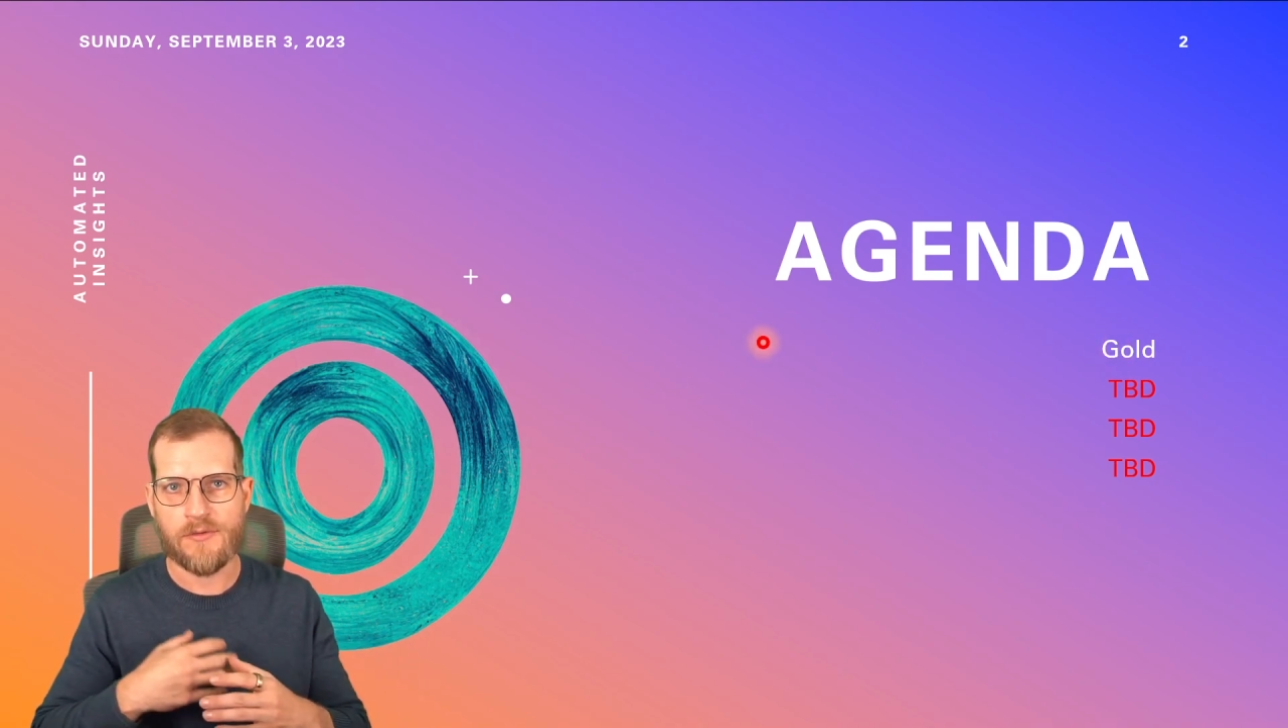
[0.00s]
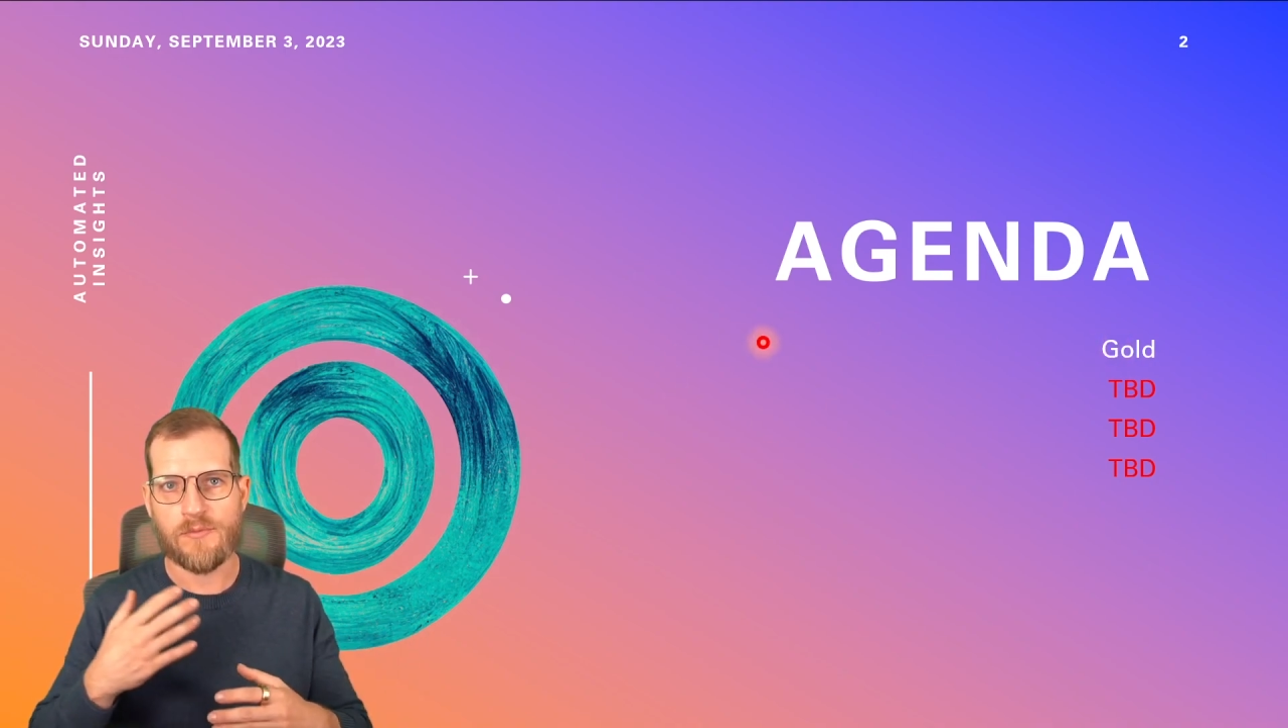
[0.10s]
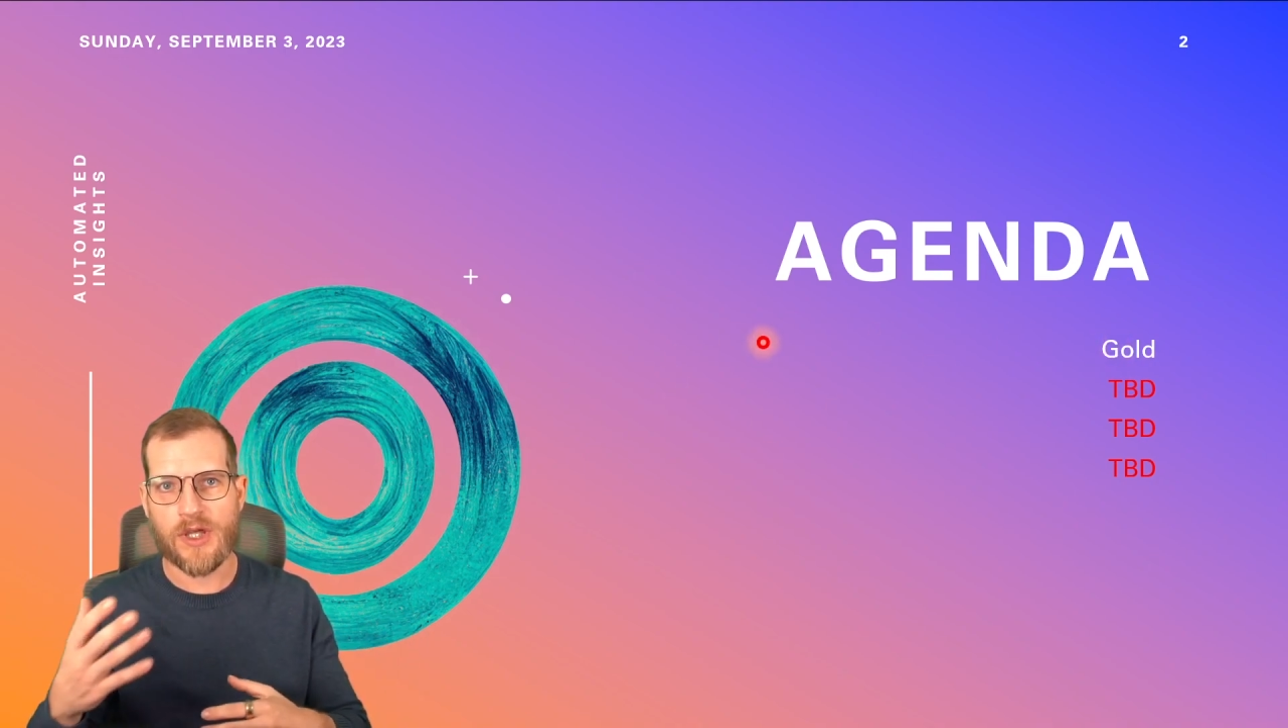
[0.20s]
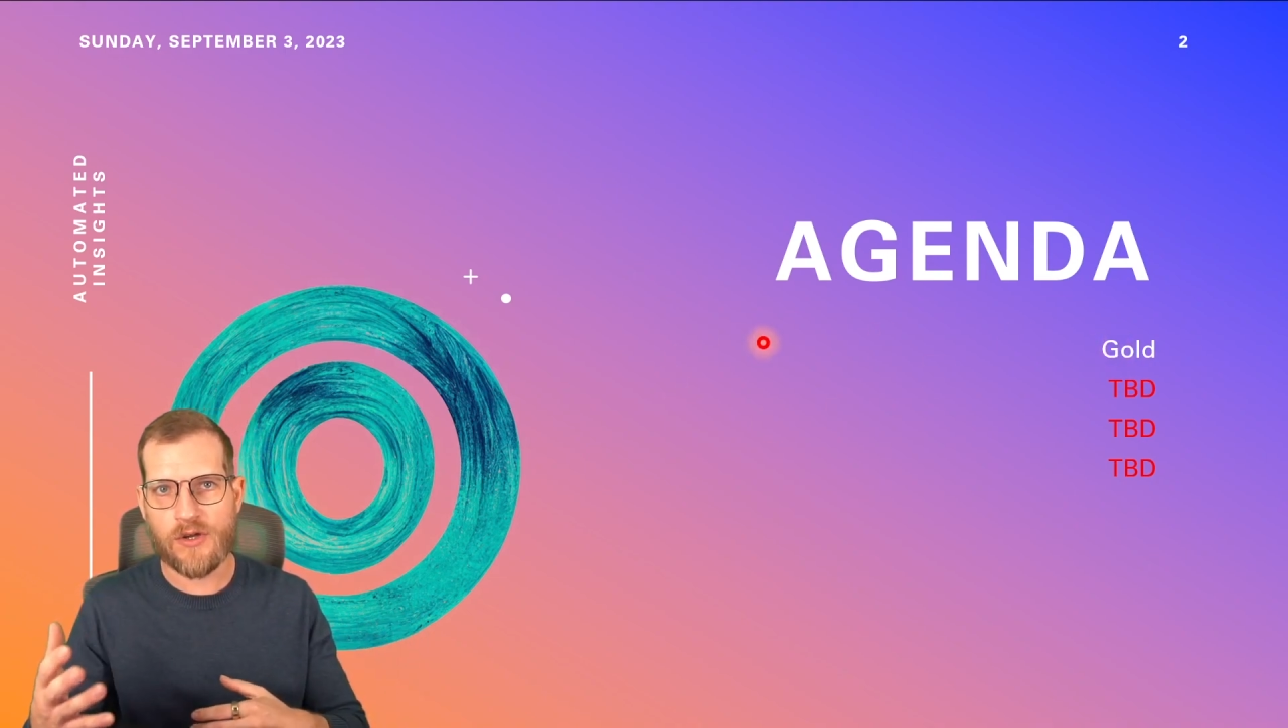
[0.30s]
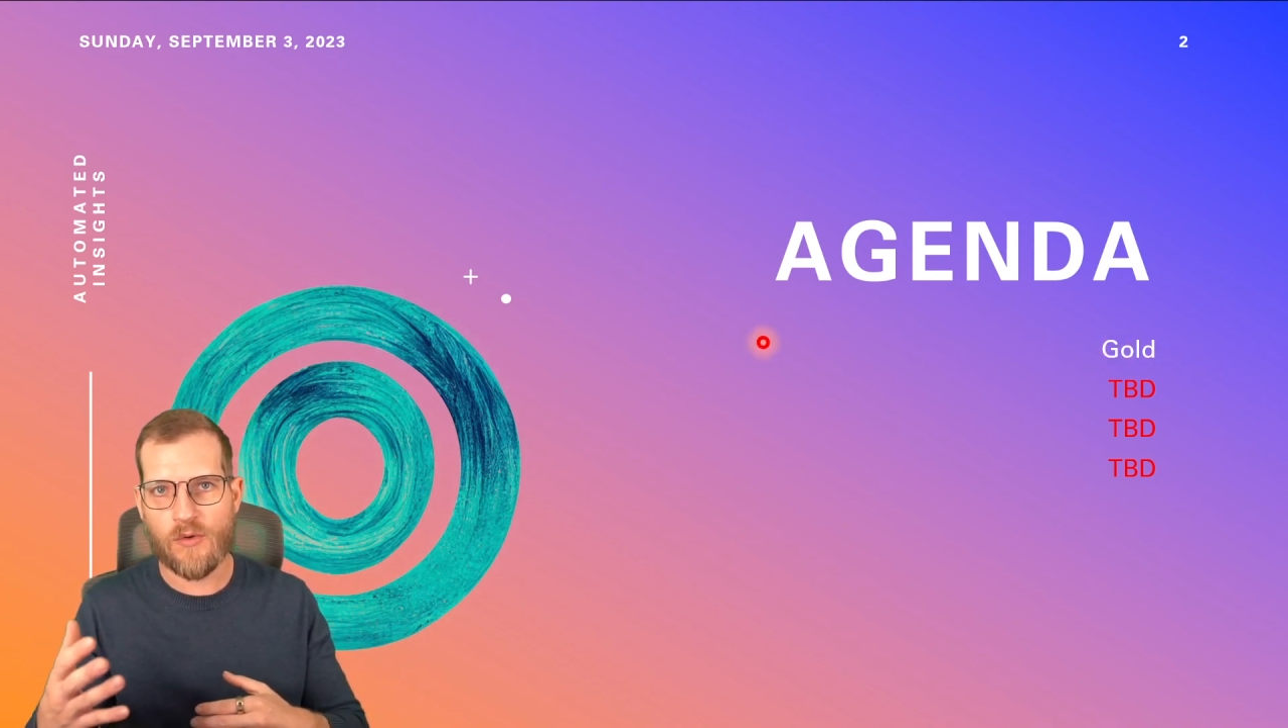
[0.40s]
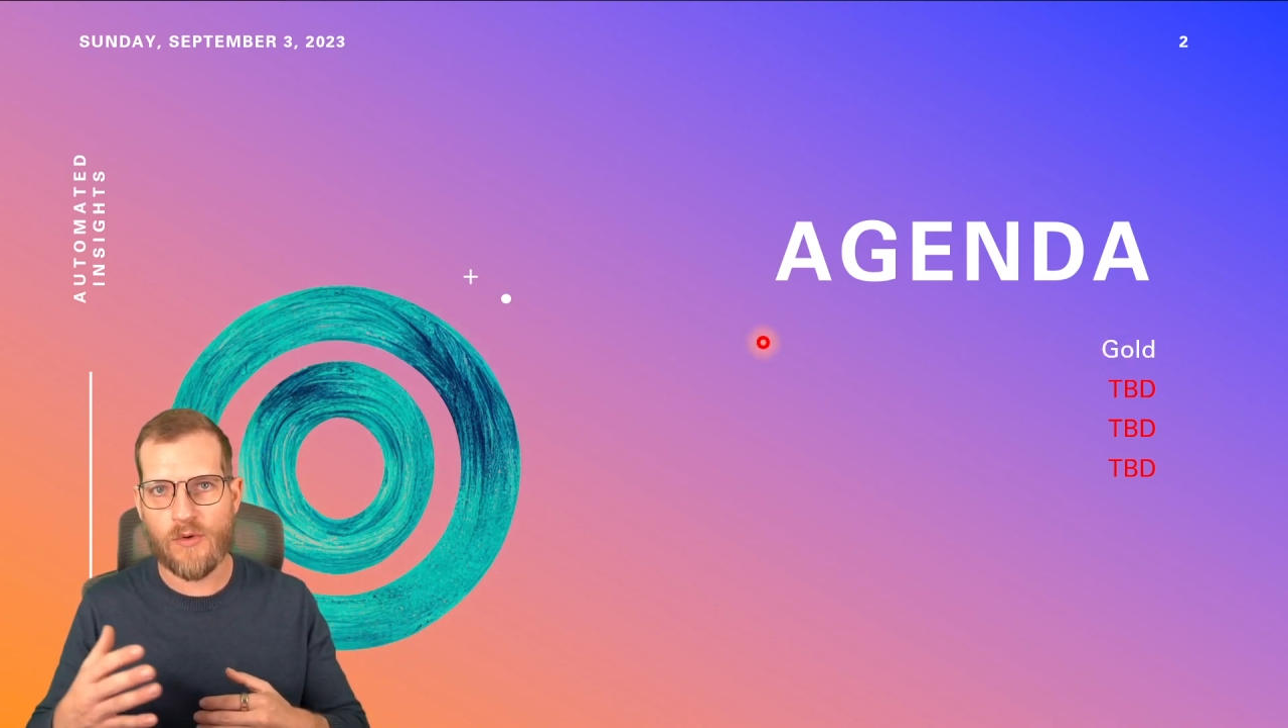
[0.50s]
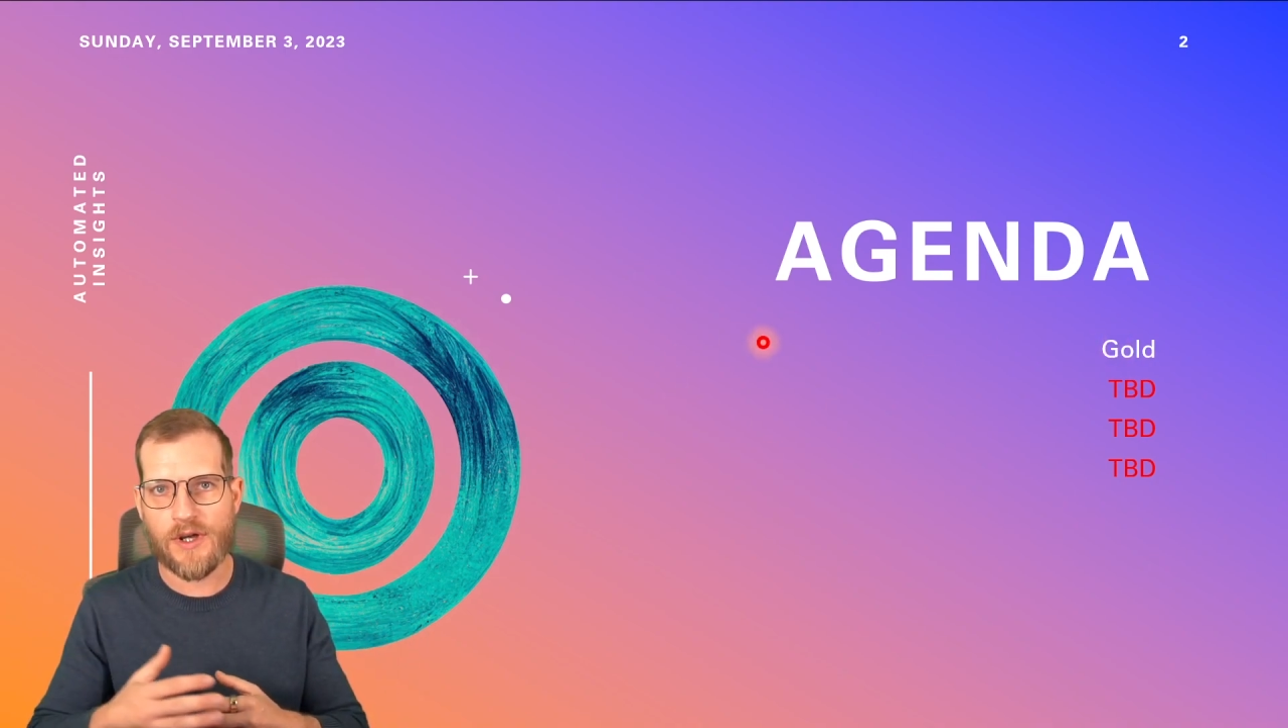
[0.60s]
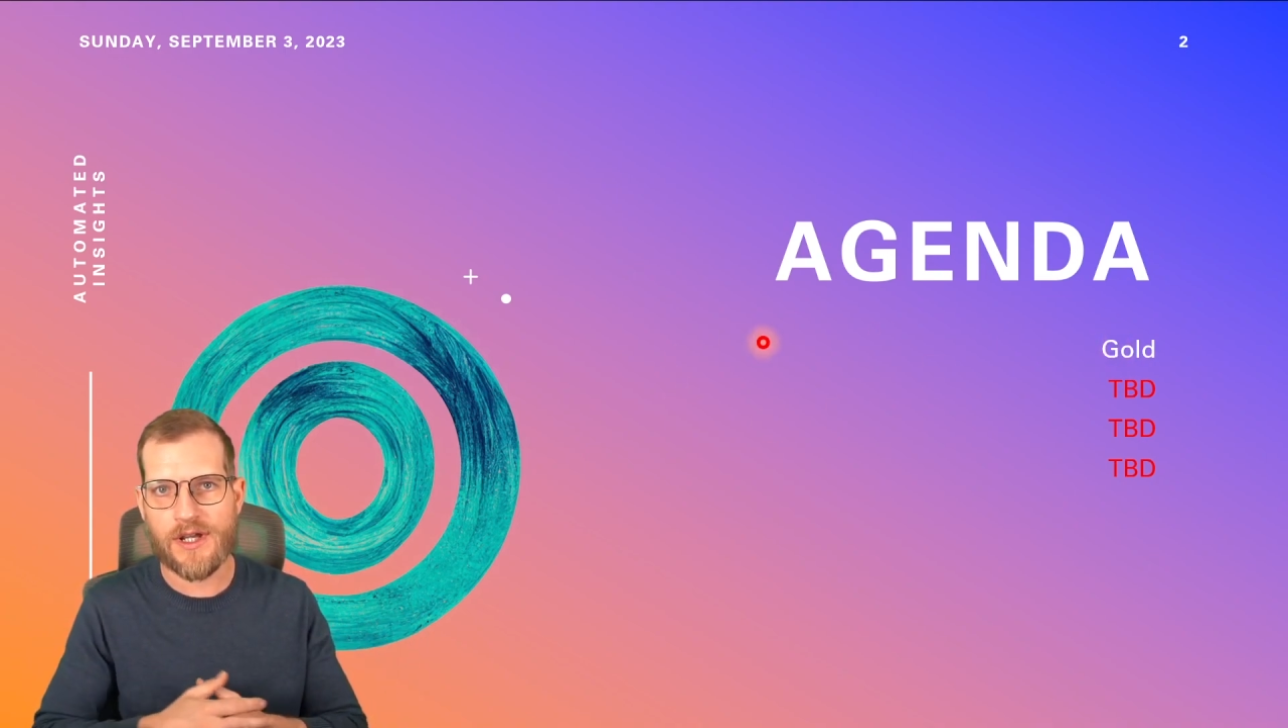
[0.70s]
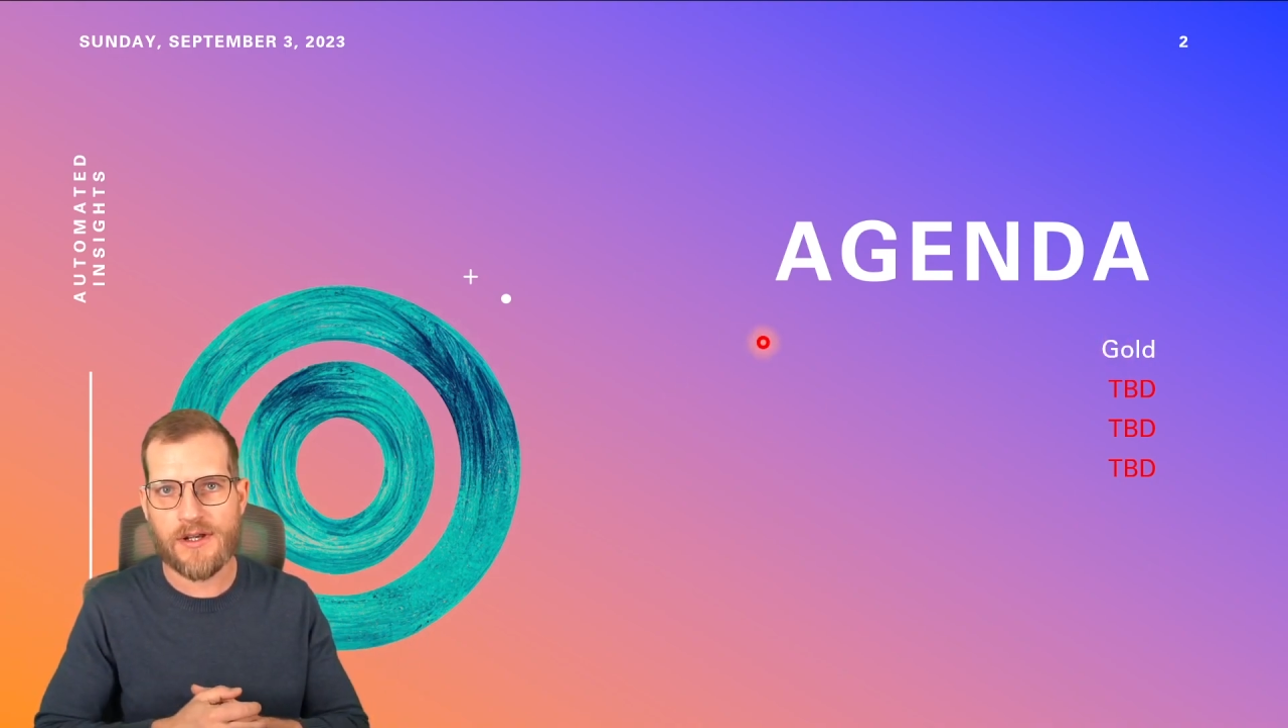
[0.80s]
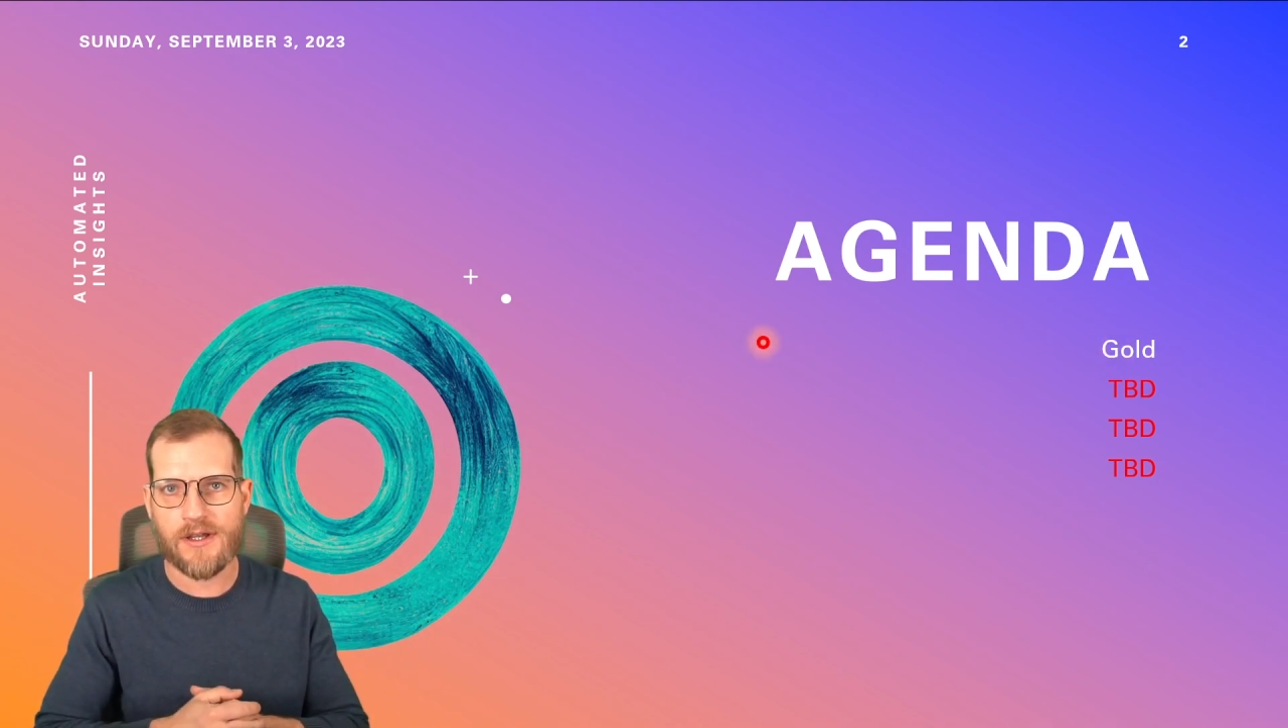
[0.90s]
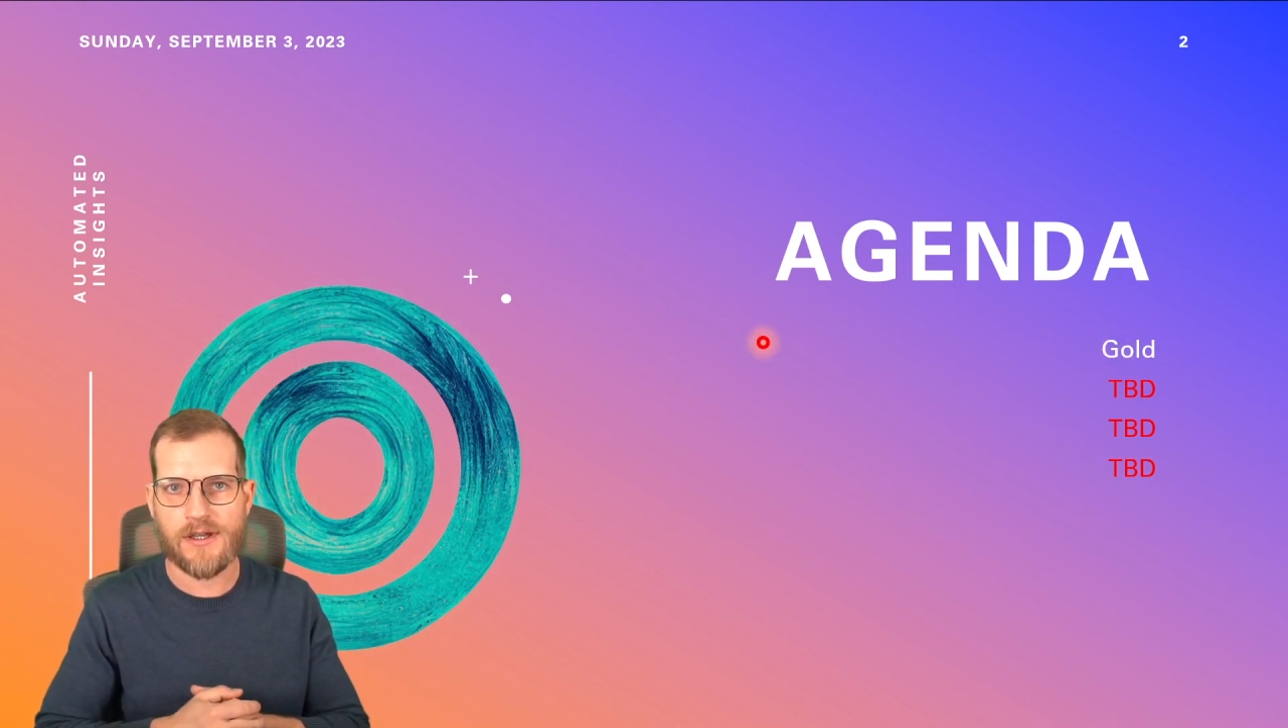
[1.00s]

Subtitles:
Bitcoin,